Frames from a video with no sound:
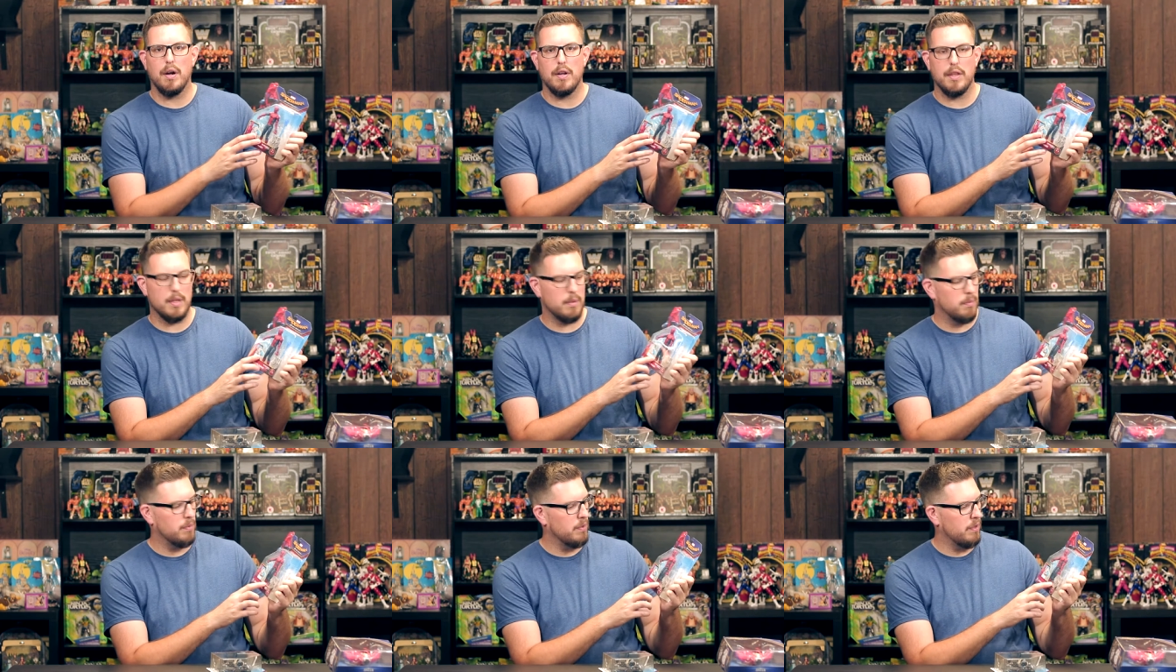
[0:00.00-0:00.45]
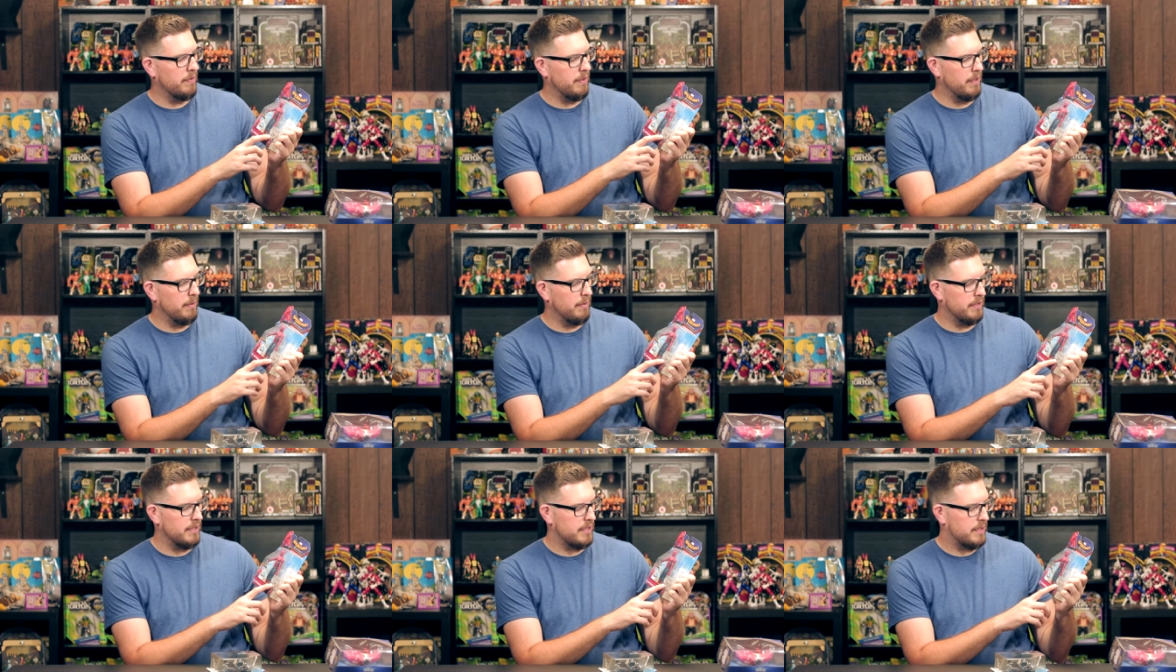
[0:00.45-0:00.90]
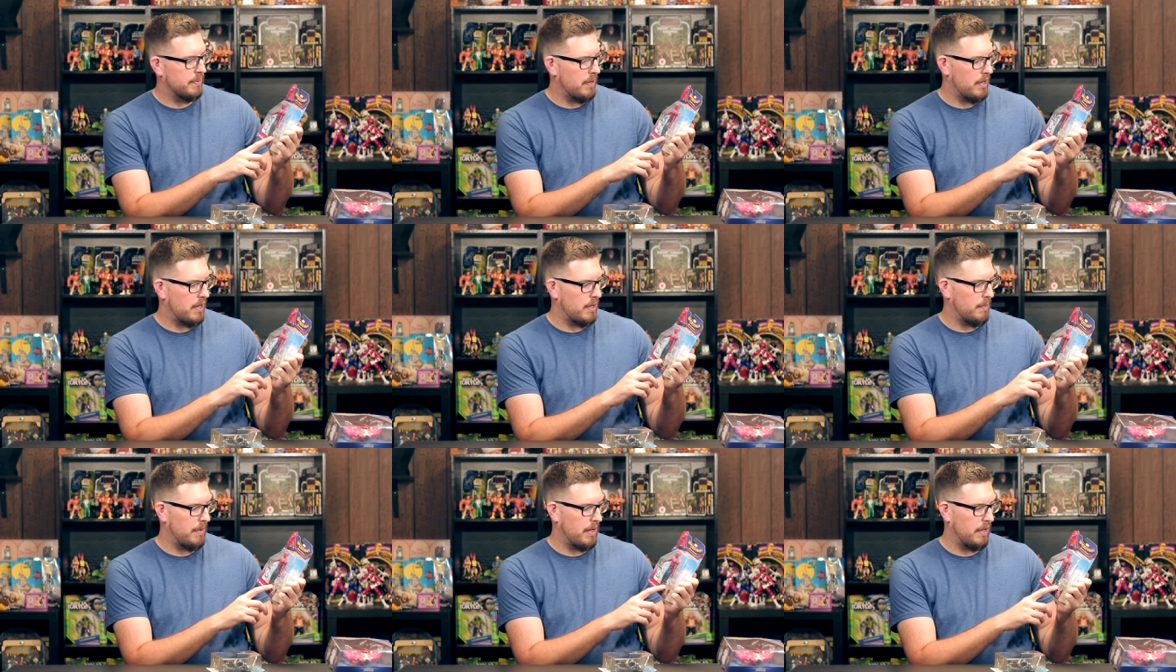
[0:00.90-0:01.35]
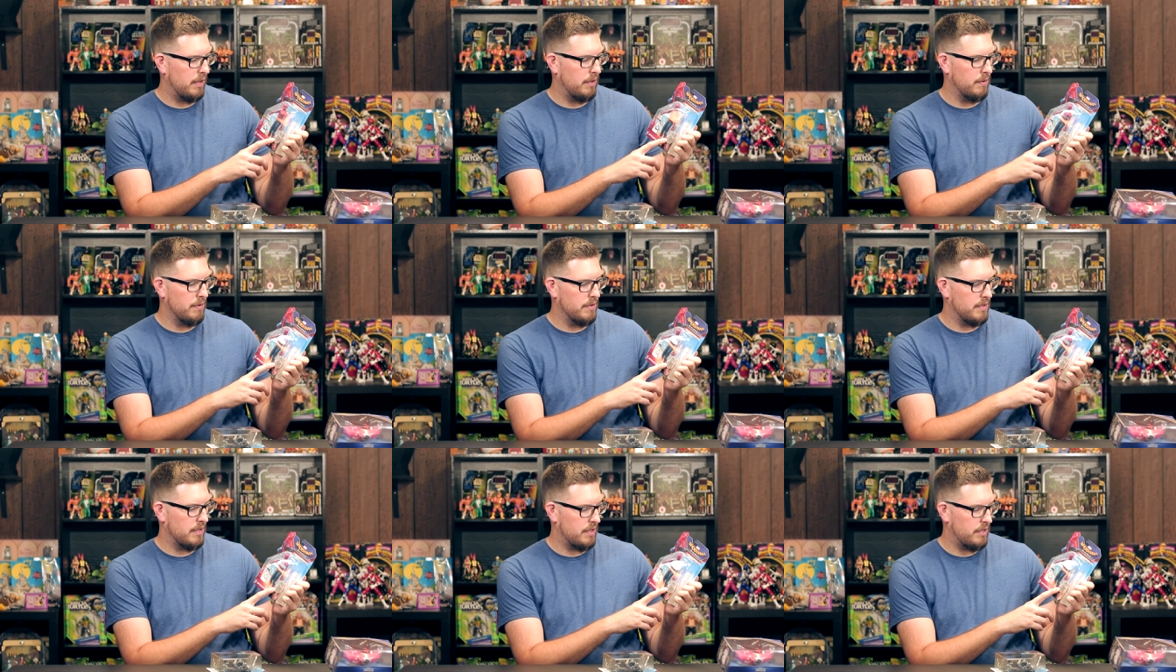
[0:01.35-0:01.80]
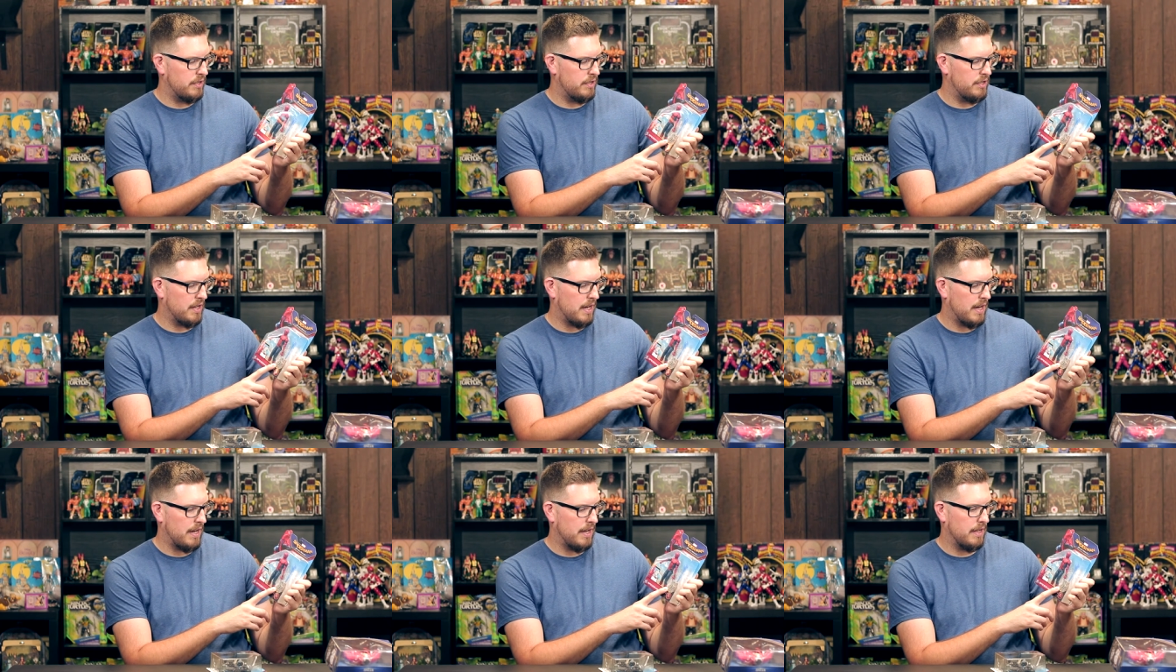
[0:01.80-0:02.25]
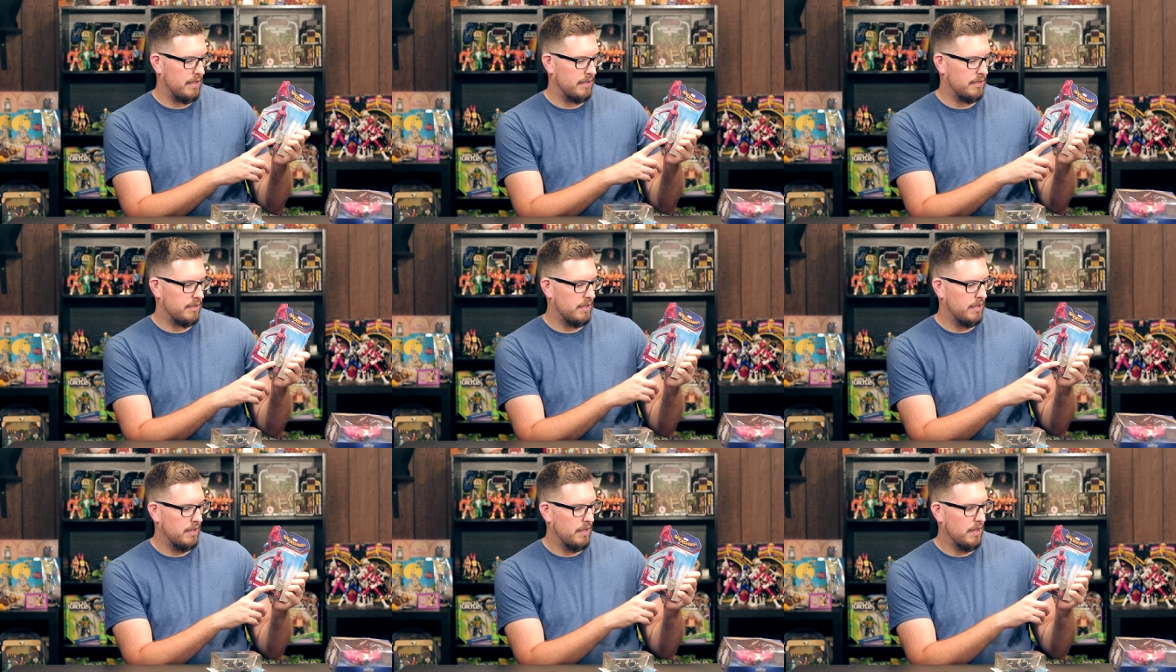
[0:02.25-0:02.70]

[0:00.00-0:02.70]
in the movie when Spider-Man used a giant